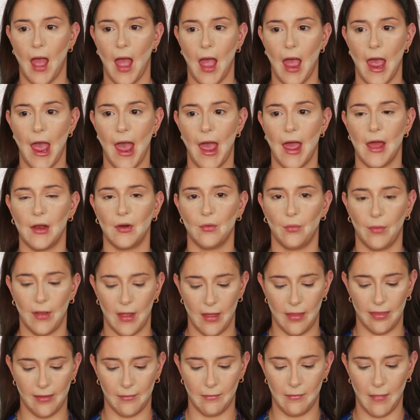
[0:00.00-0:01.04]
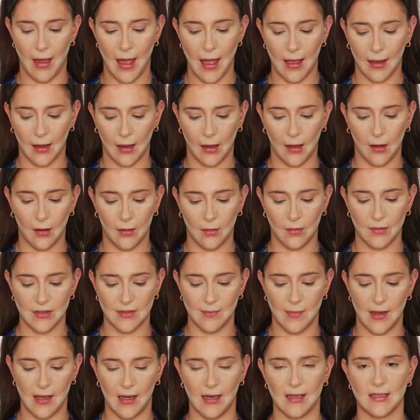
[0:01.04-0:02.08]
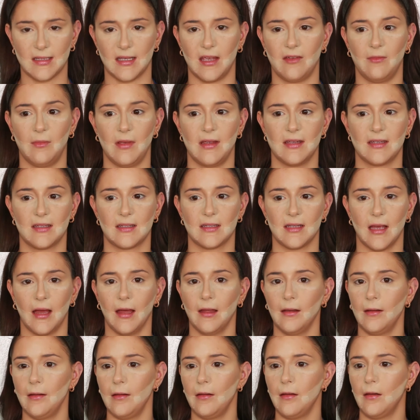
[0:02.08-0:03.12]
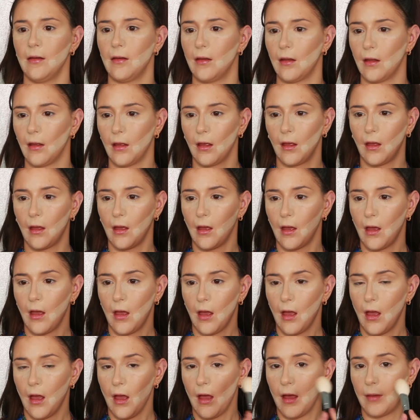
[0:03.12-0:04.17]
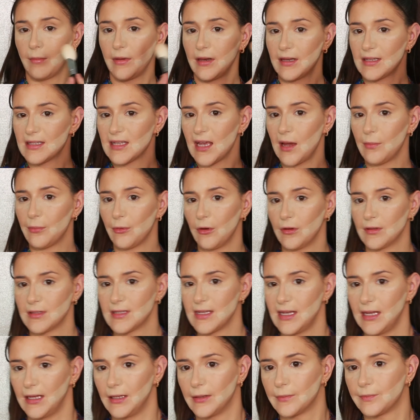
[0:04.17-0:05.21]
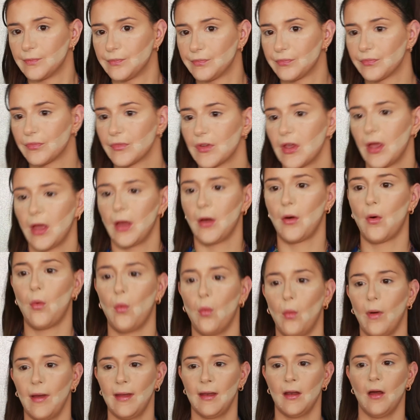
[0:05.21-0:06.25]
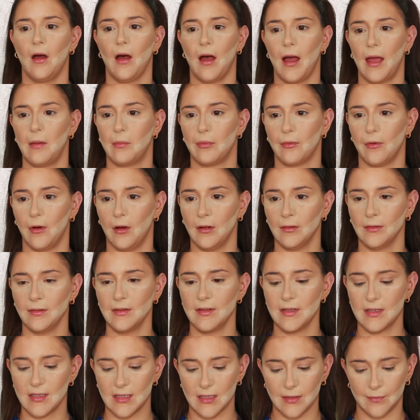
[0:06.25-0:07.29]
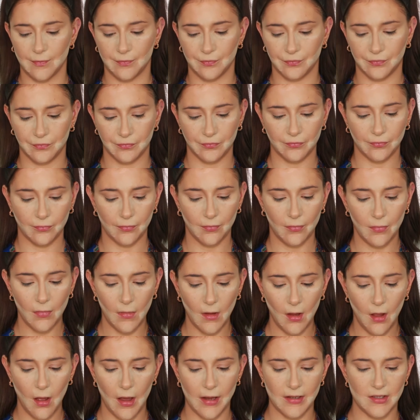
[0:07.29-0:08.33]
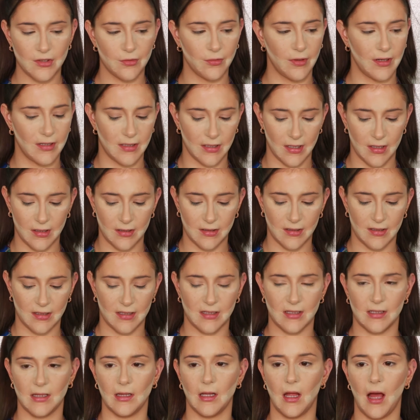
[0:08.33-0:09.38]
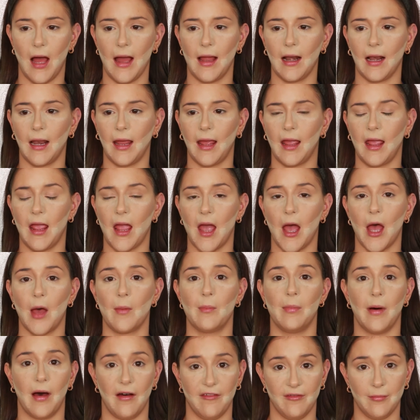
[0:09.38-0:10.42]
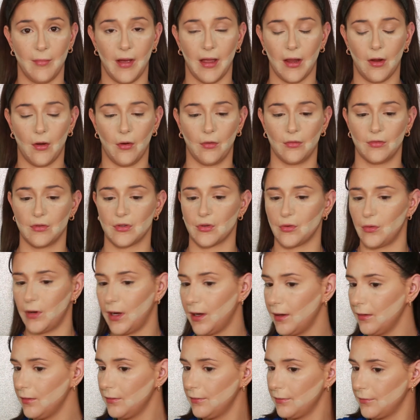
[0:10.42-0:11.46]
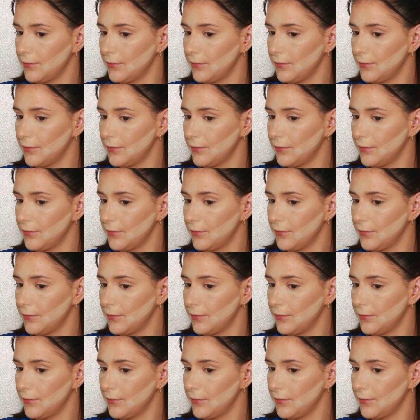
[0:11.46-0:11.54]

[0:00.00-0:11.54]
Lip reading: and with MAC Cosmetics Give Me Sun, I'm going to start bronzing. When I bronze, I do it slightly above my contour,